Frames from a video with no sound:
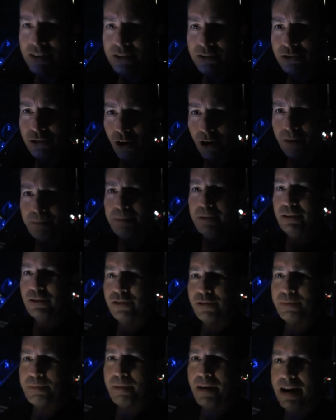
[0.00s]
Tarpon
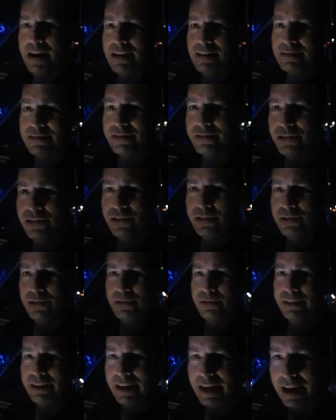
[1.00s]
Springs
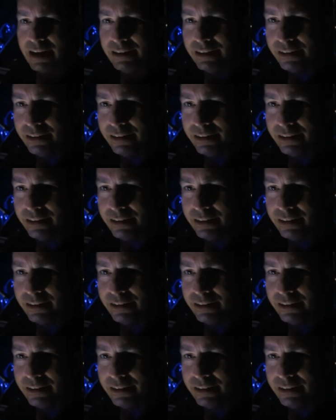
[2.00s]
to the end